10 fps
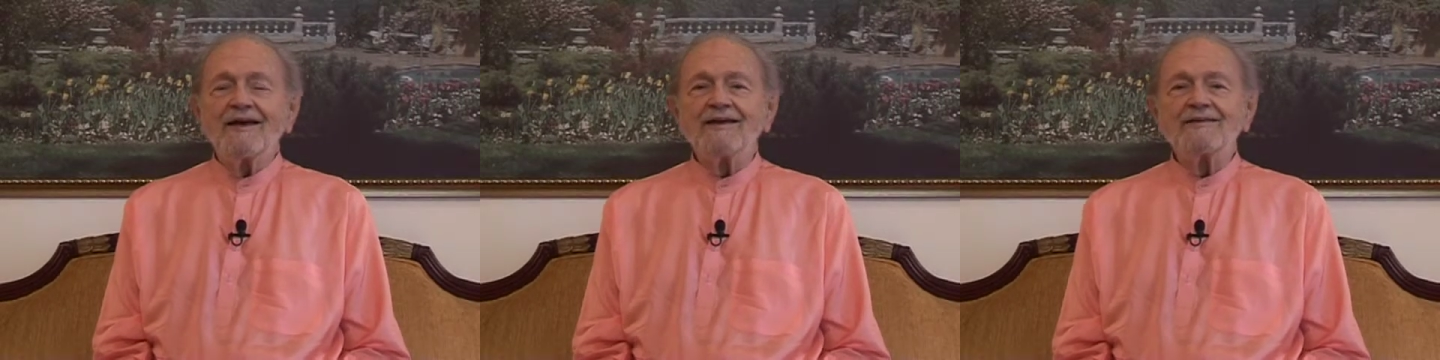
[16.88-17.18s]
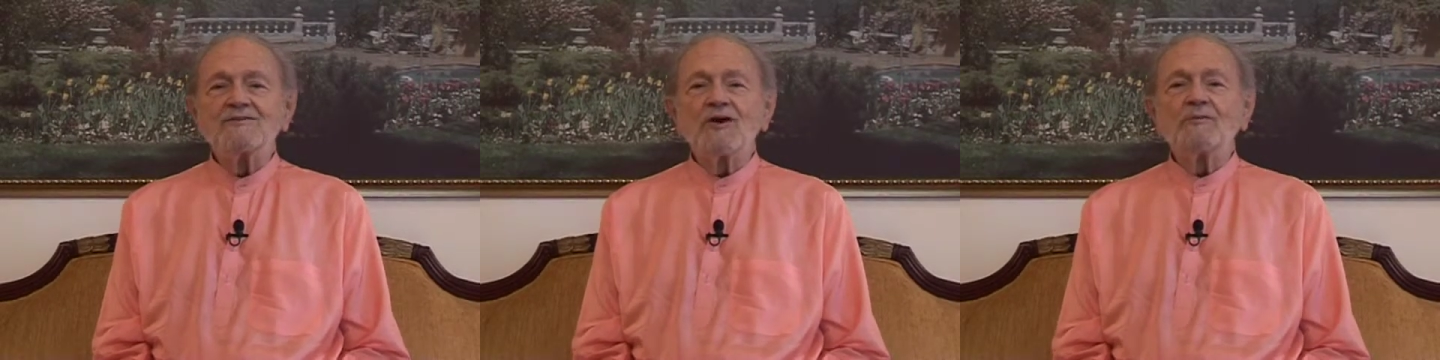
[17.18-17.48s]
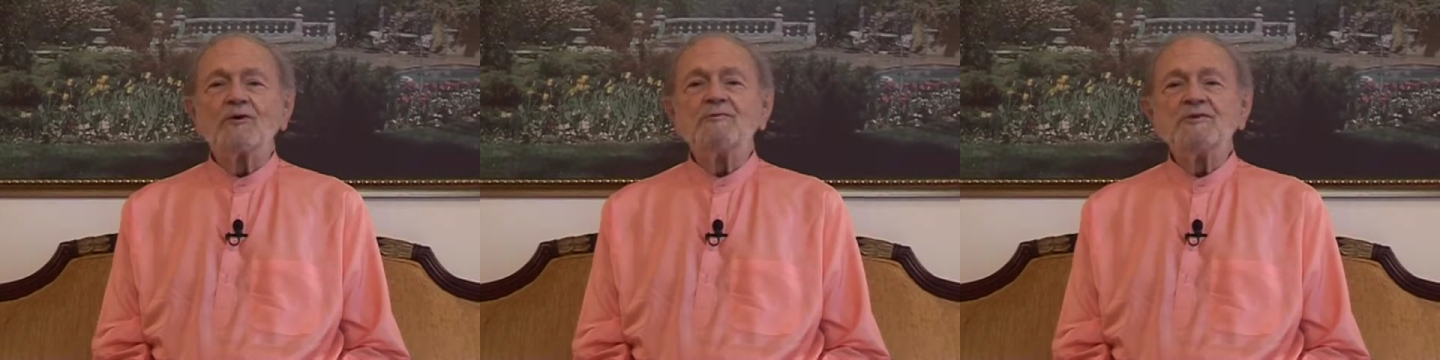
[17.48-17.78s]
and so
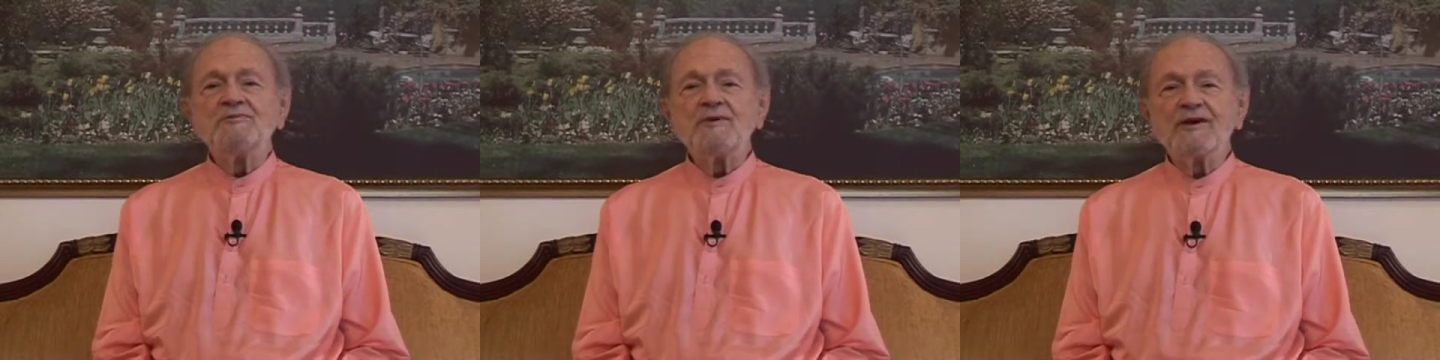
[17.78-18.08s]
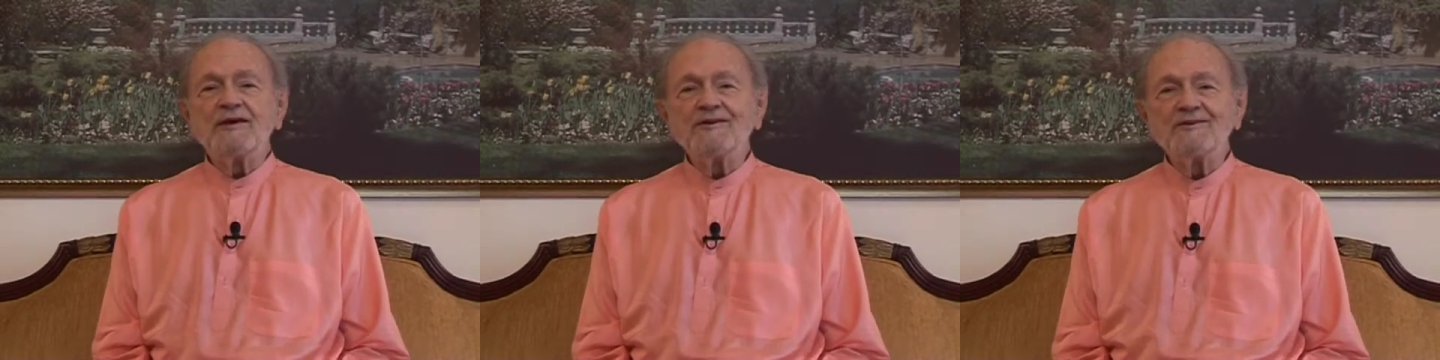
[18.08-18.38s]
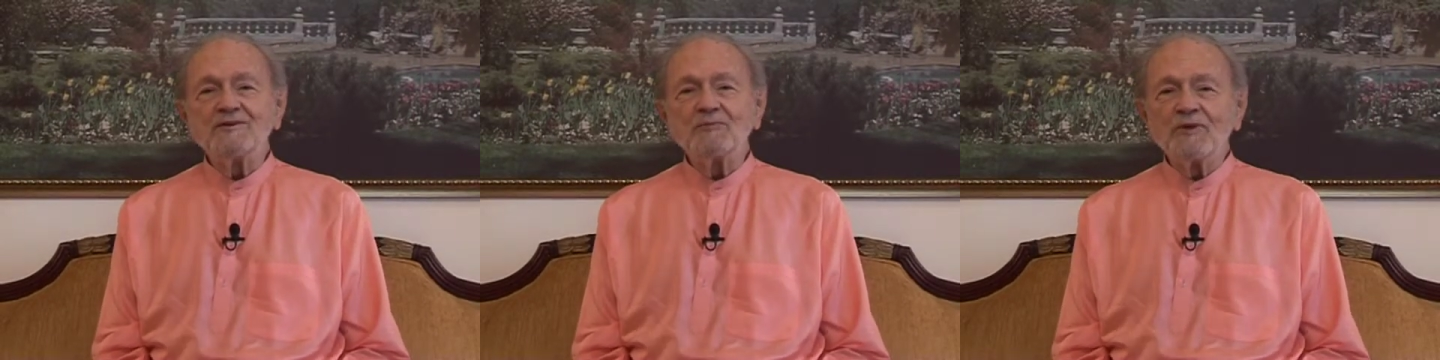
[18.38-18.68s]
I'm going to be speaking
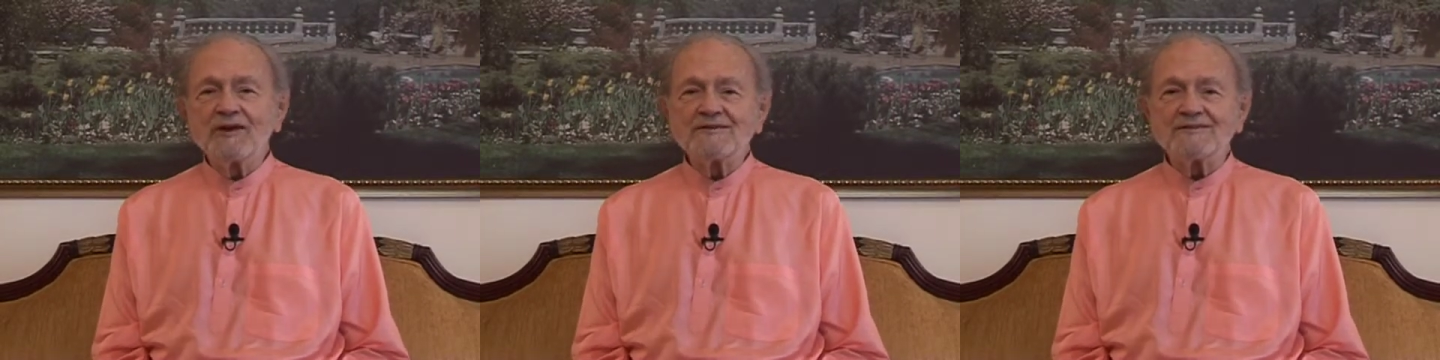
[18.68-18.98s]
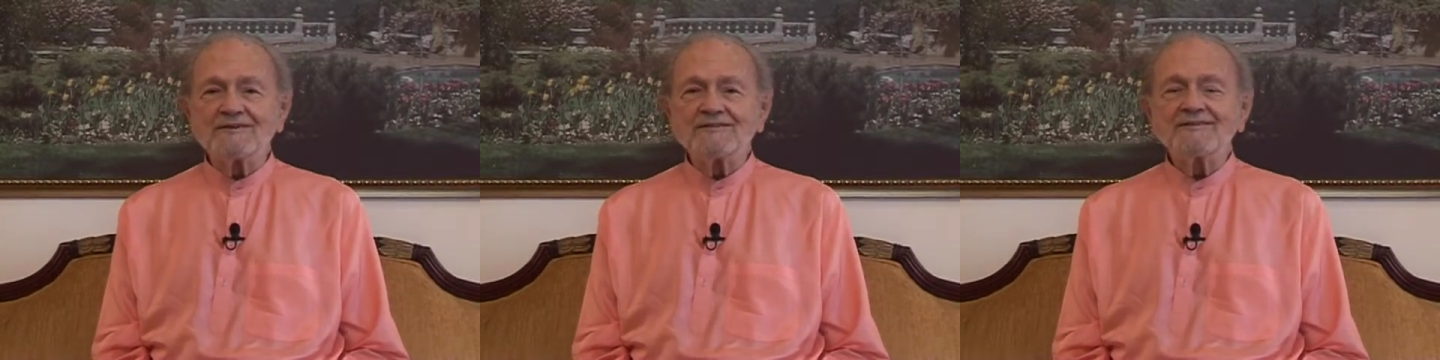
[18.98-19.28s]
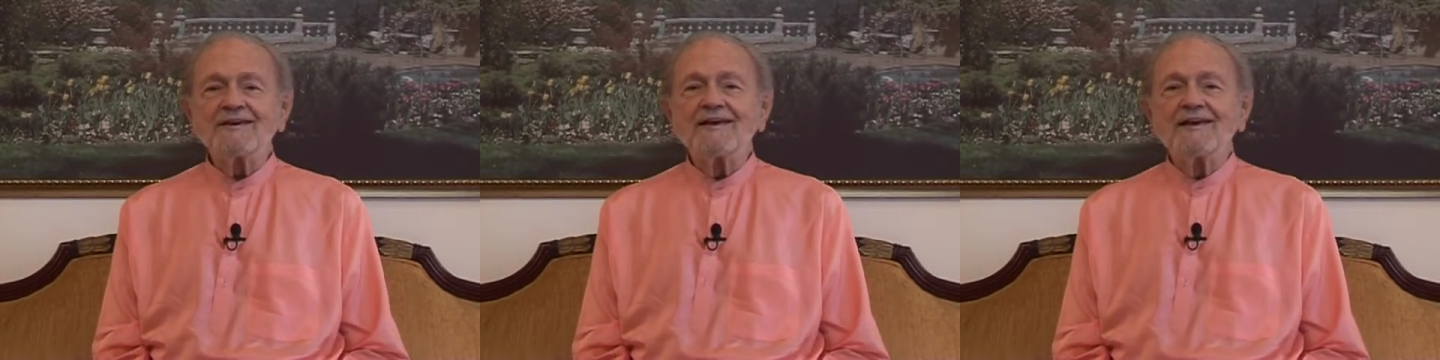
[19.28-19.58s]
in two places.